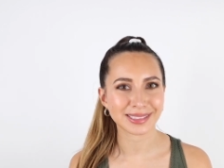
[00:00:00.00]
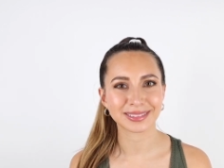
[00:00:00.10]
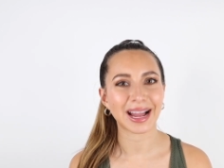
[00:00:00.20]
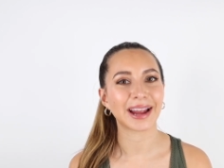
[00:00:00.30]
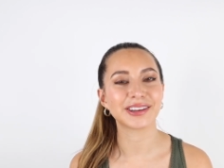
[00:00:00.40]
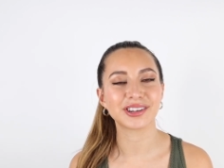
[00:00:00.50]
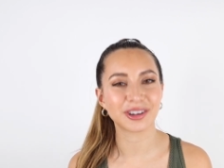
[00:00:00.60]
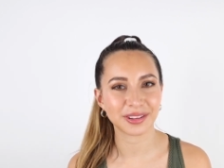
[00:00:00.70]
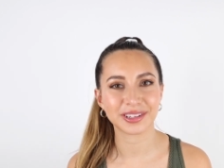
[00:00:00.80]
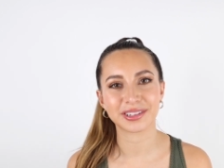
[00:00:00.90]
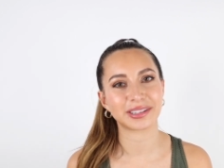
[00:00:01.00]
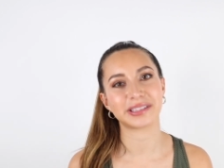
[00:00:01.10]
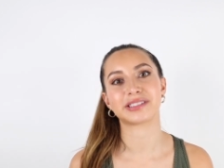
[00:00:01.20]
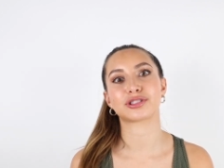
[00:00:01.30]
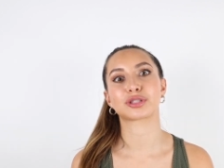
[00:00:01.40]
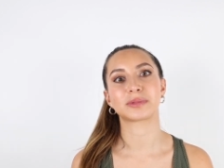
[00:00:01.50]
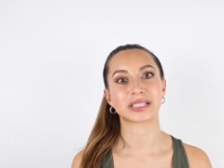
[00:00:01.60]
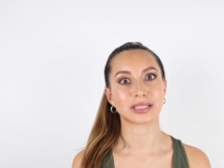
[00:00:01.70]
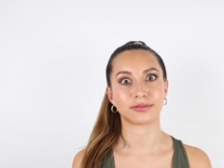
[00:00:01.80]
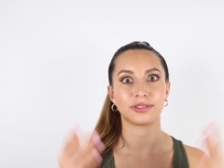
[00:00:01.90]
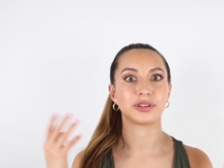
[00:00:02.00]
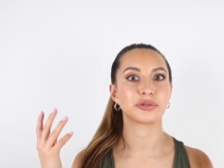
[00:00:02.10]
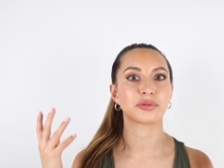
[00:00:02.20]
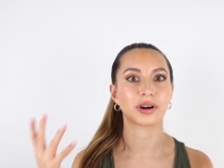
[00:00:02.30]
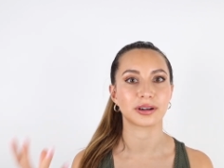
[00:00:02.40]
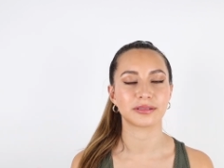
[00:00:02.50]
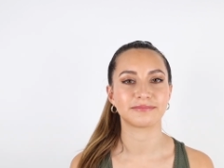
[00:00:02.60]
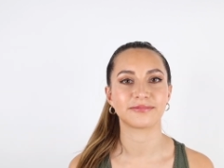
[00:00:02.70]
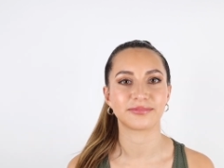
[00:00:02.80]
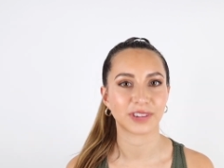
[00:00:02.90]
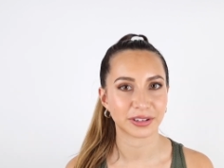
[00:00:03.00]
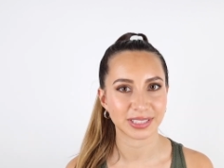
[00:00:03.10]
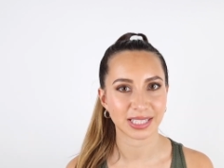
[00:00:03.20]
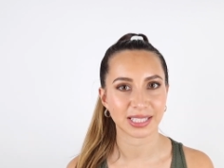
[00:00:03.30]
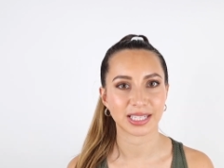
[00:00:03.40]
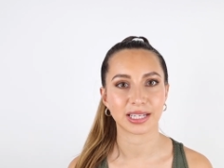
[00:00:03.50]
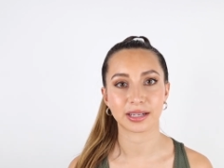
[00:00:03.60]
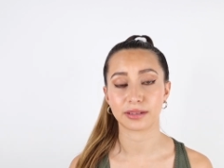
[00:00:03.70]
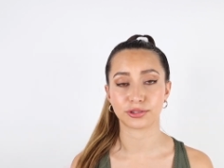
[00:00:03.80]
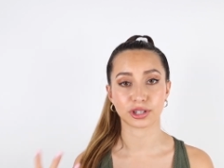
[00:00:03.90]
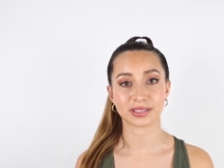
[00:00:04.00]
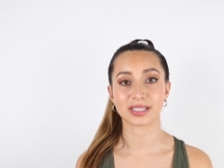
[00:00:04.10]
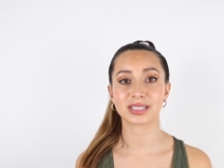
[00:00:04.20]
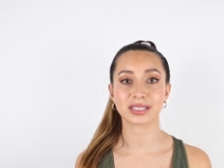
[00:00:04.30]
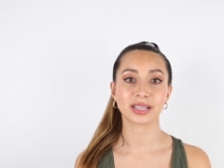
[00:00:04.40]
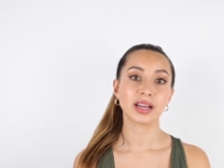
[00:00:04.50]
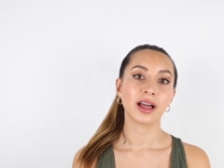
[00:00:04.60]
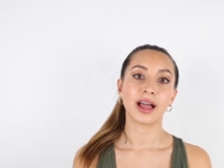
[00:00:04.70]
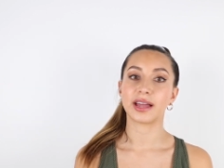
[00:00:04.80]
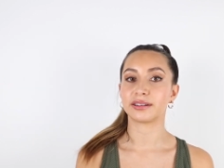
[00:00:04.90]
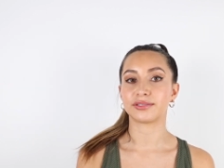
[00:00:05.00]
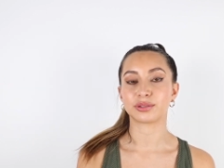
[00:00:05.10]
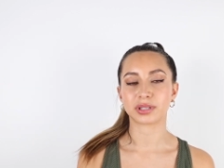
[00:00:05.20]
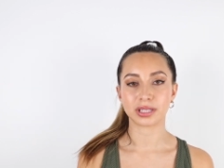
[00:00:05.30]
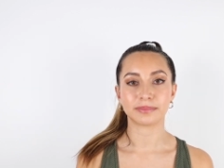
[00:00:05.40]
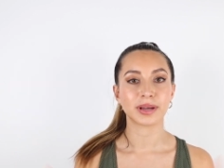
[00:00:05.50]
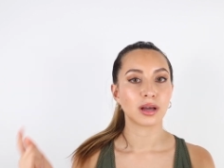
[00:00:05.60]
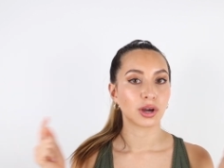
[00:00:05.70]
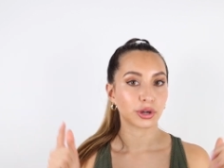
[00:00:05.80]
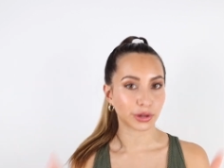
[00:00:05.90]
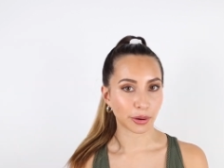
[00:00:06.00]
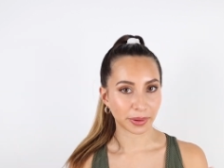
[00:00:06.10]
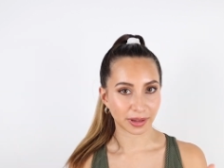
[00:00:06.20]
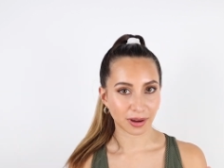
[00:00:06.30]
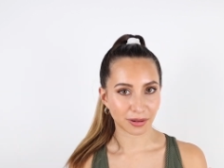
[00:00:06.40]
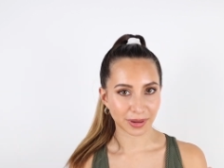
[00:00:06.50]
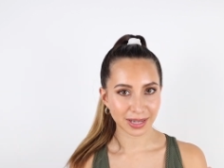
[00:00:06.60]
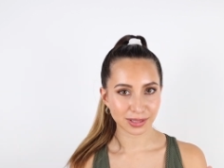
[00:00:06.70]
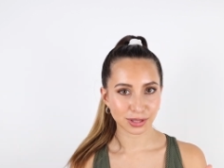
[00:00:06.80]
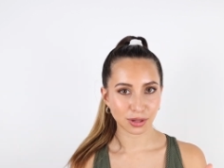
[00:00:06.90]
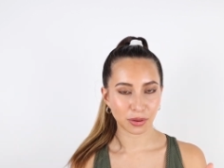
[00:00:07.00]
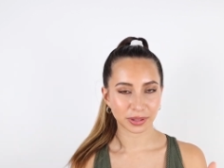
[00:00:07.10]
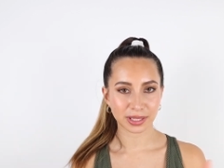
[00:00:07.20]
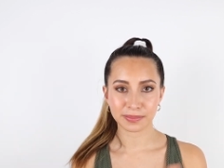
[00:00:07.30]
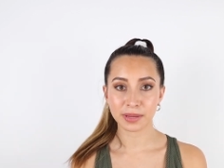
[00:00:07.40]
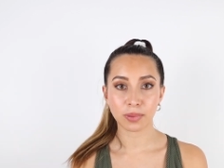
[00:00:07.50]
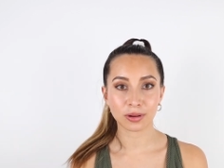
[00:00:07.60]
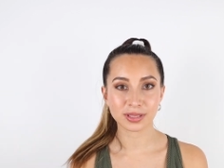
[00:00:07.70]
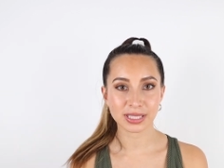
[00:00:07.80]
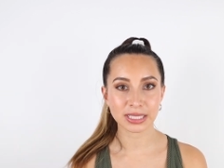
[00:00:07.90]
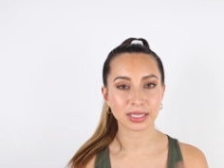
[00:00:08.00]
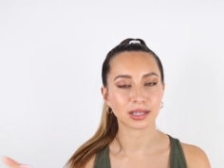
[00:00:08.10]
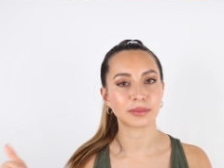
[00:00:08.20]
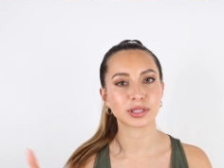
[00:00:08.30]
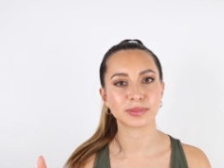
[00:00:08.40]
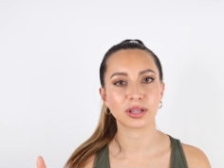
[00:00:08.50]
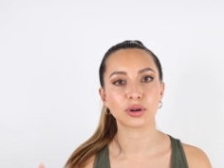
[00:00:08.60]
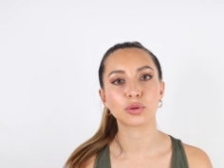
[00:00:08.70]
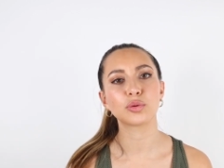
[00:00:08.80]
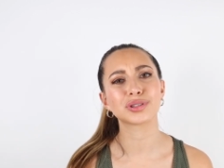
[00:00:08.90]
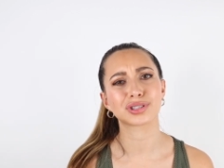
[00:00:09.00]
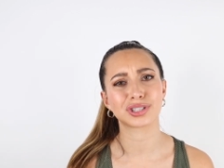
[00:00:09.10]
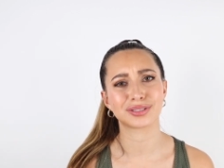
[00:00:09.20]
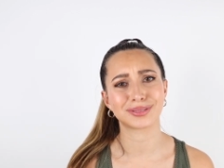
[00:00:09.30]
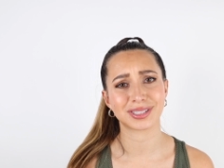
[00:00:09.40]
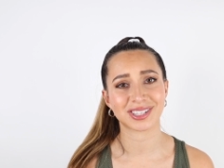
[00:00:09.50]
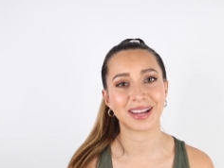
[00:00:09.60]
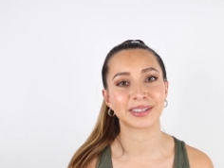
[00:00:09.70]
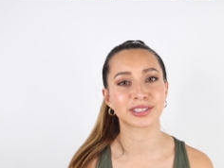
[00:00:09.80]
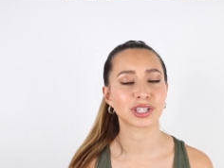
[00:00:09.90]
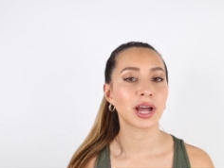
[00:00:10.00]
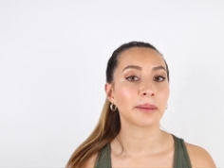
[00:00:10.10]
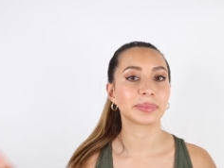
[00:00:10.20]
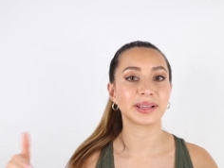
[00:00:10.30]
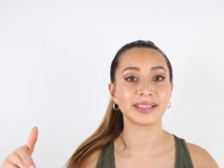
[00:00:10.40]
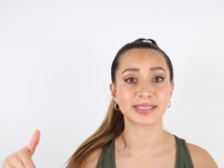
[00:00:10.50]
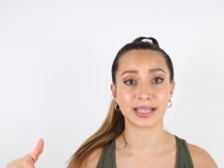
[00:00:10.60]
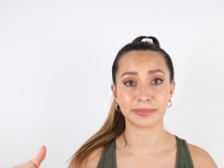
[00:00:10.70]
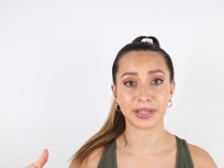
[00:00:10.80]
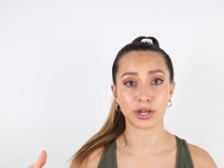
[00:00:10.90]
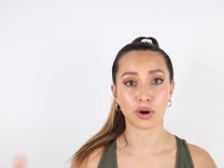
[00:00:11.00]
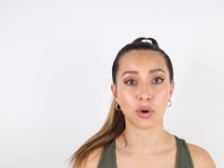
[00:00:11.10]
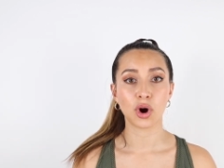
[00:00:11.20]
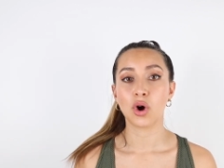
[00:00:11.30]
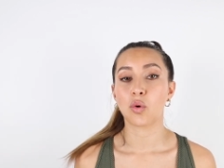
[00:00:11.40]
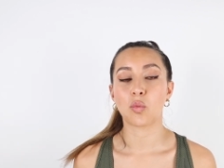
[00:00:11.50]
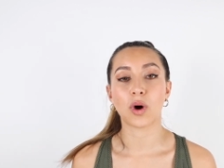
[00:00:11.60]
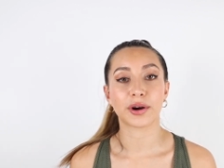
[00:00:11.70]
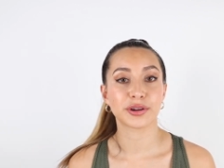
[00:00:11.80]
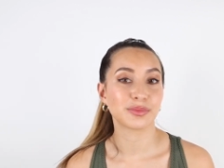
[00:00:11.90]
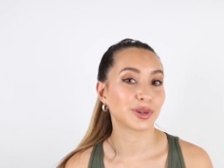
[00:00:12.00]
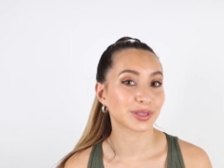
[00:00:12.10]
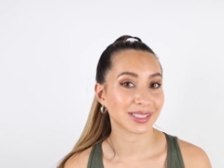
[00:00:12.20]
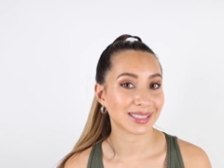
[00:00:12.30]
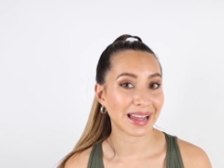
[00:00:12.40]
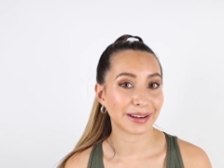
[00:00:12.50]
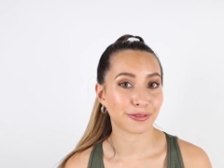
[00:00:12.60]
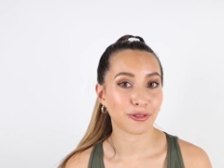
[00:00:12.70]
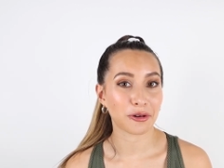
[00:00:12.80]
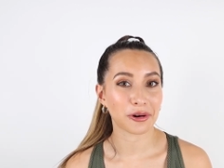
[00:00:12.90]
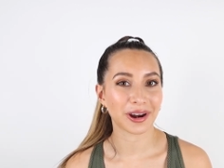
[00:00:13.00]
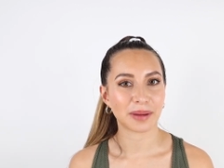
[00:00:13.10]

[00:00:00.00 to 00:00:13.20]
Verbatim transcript: And I know that you're gonna get your splits if you are very dedicated, if you're consistent, and if you keep going, all right? So keep me posted in the comments below who is gonna do the challenge. Please let me know what are you most excited for.